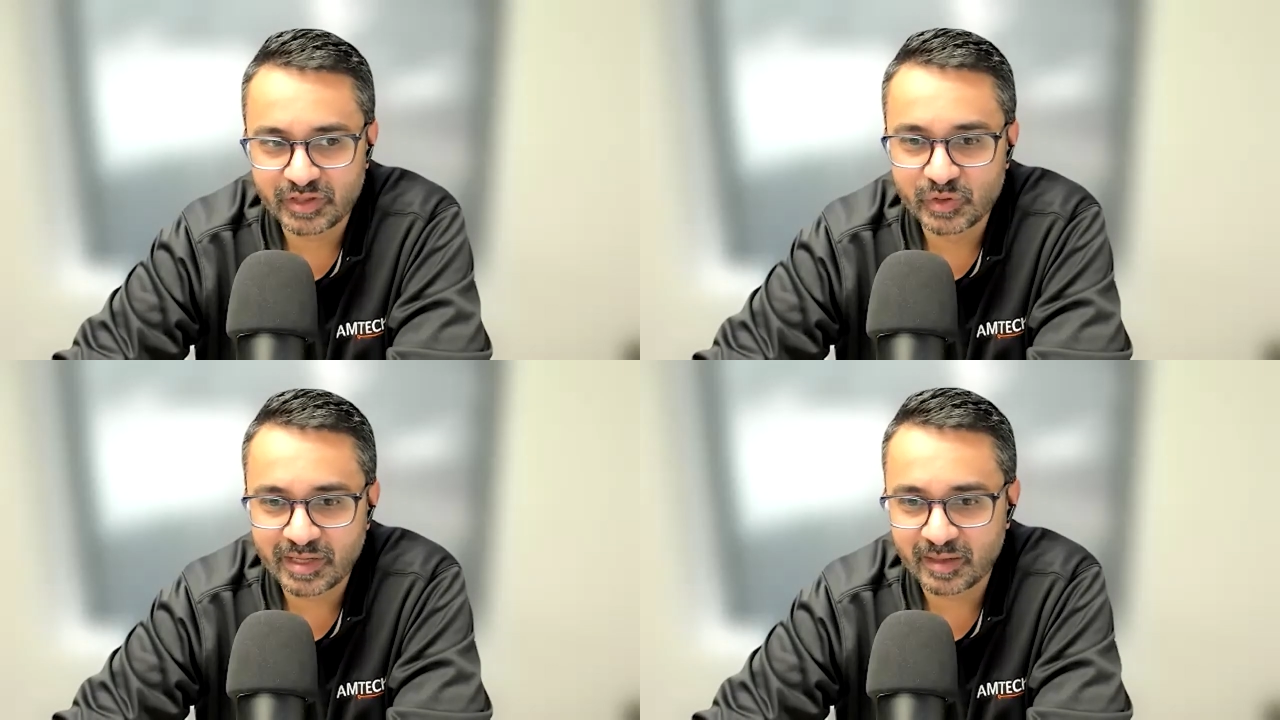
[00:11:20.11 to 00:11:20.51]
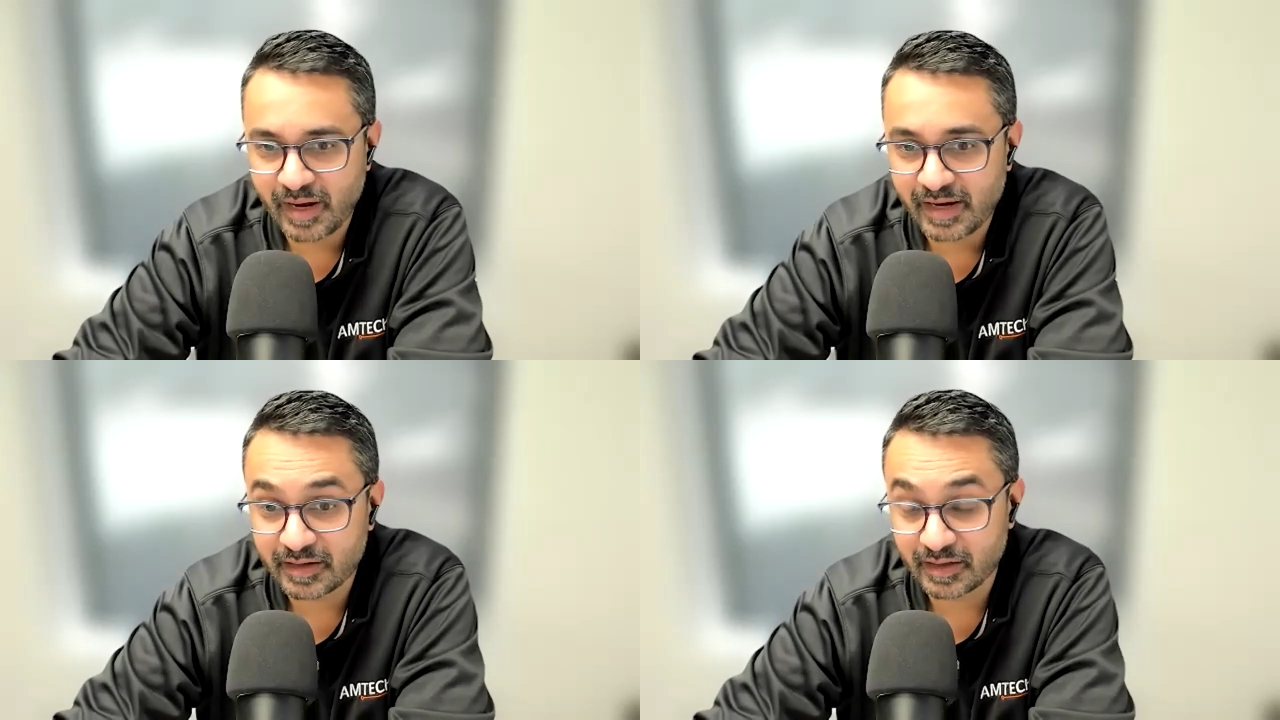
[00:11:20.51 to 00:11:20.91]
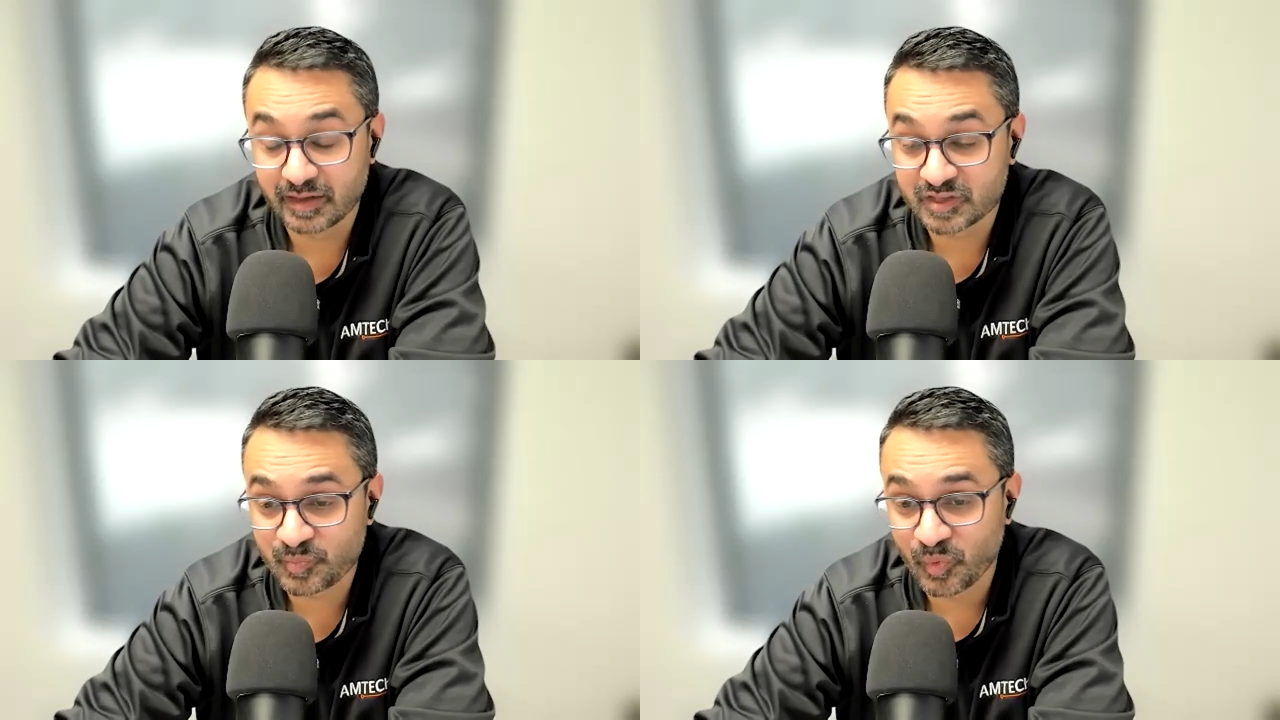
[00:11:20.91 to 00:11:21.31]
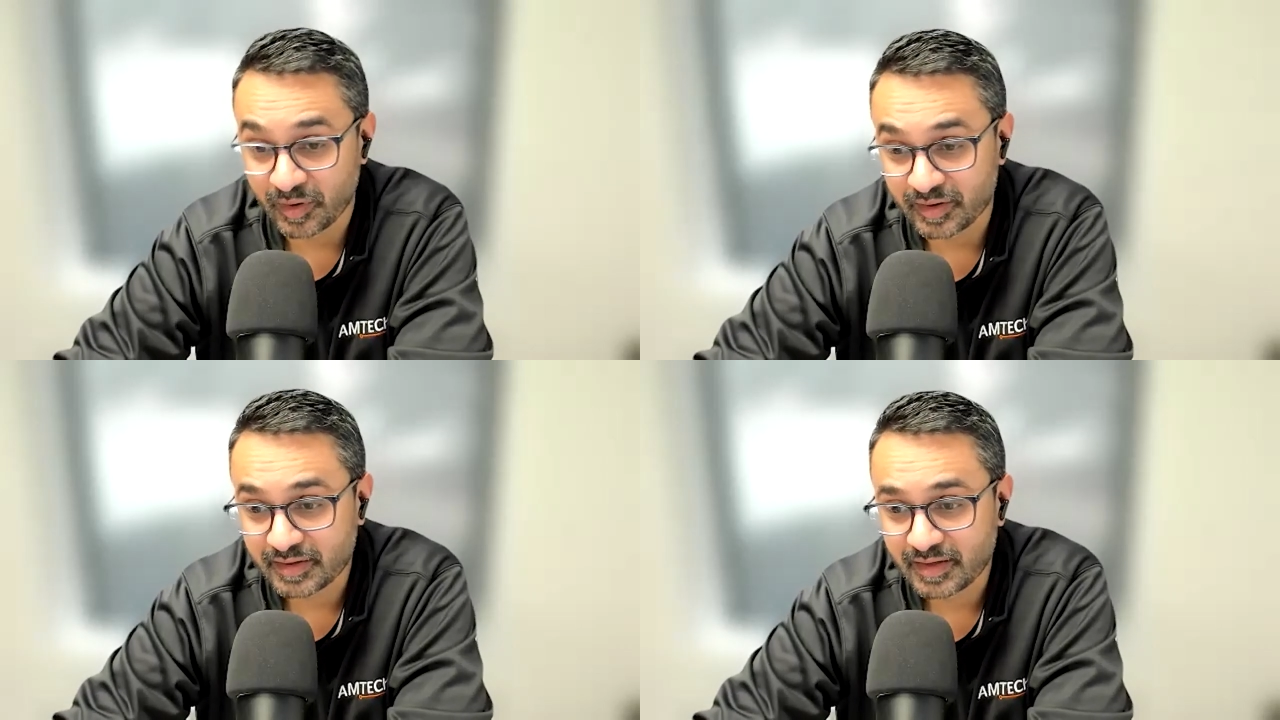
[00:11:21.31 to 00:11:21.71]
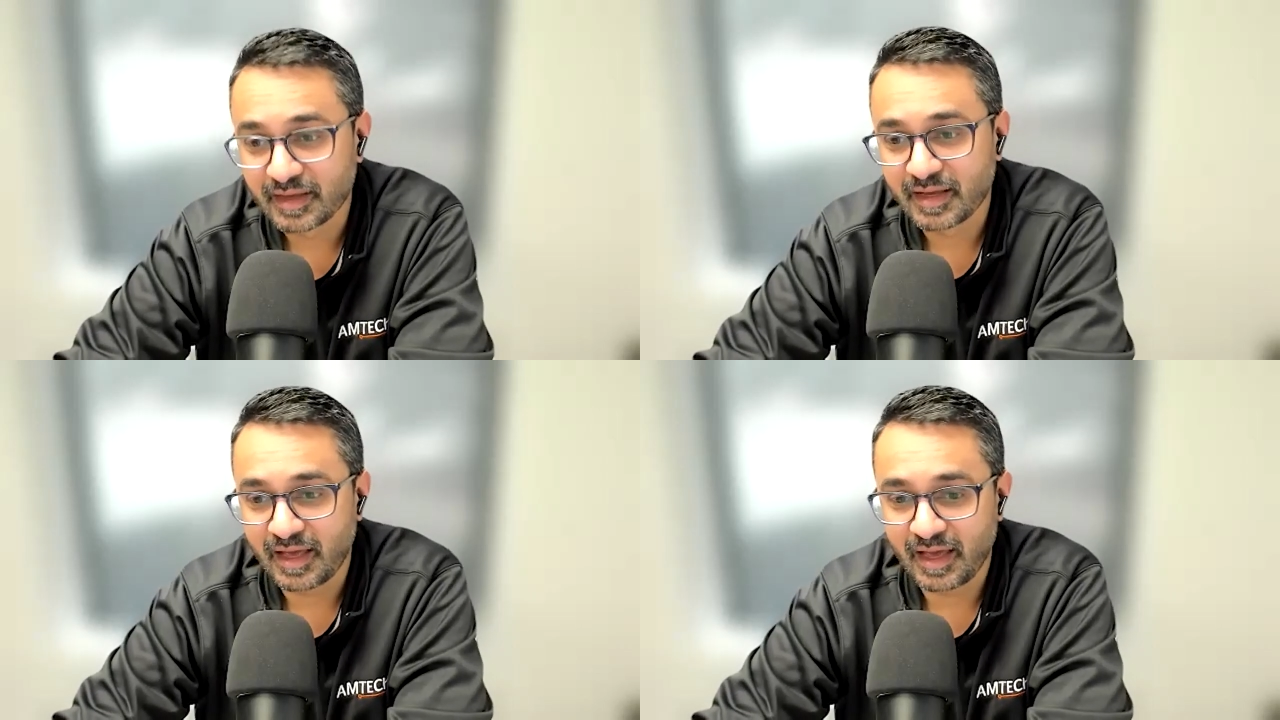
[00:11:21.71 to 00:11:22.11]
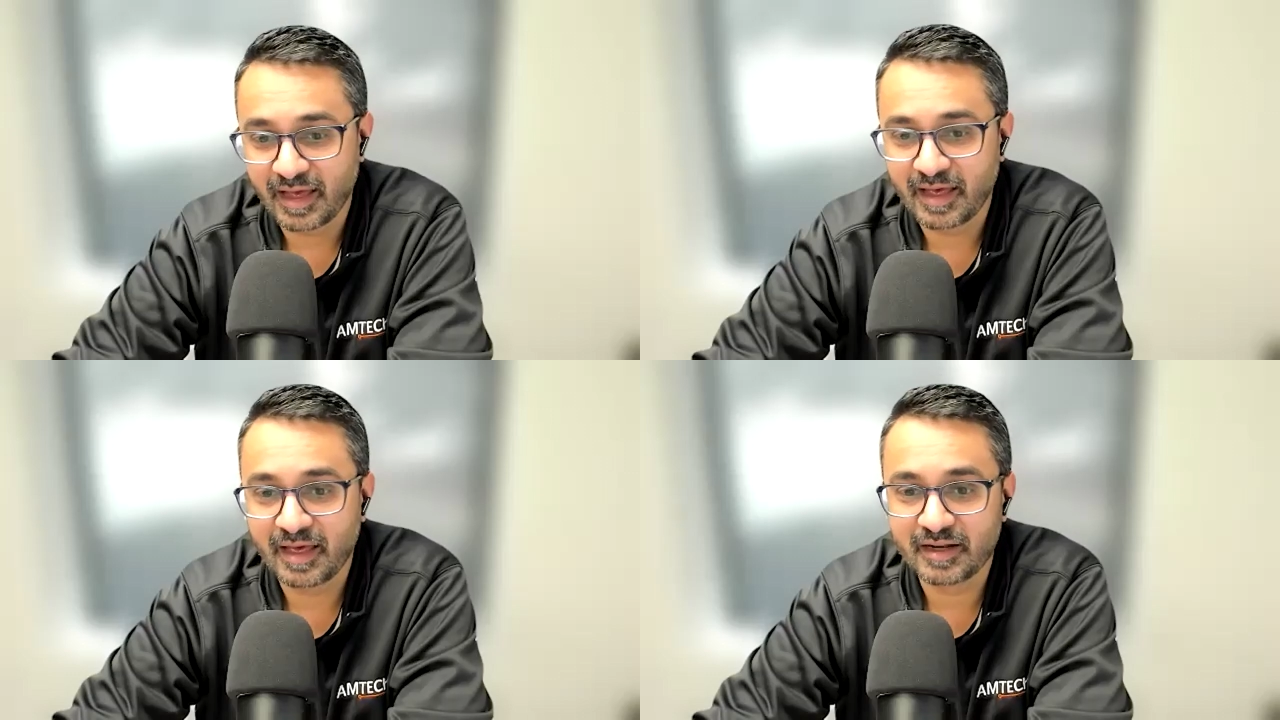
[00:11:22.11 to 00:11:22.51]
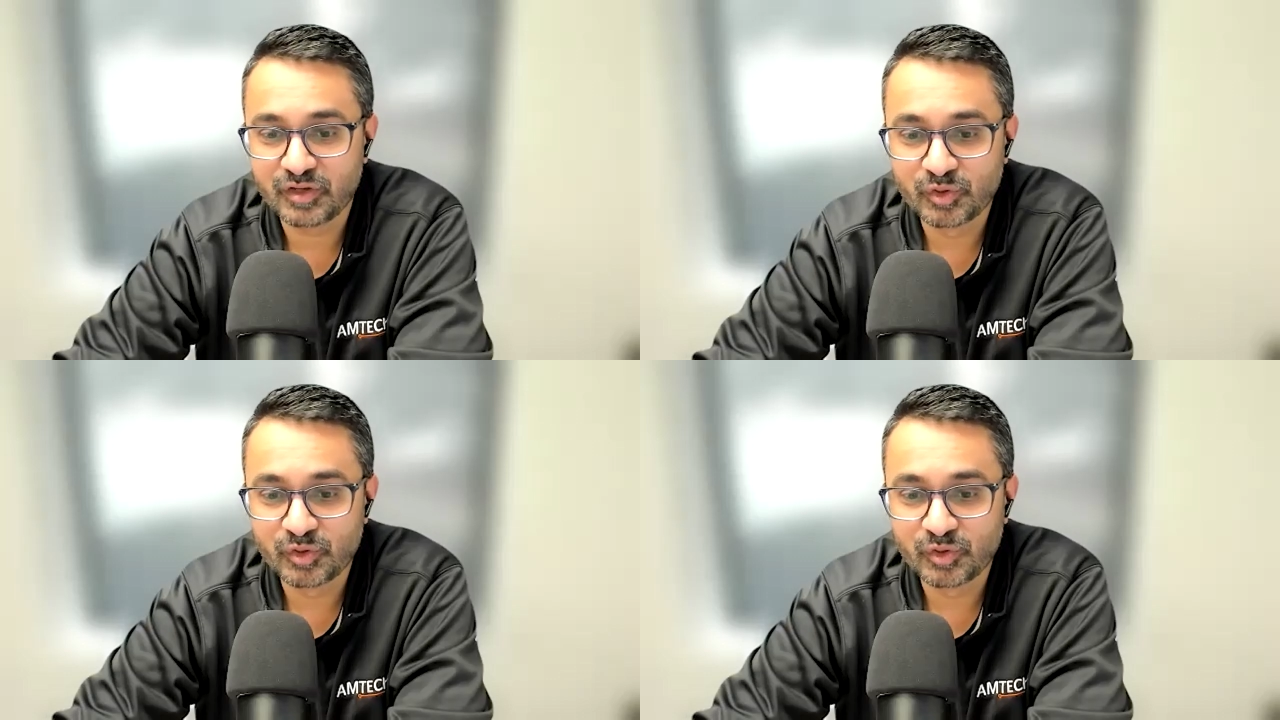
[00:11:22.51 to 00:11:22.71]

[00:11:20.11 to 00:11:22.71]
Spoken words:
You can make it a sport, and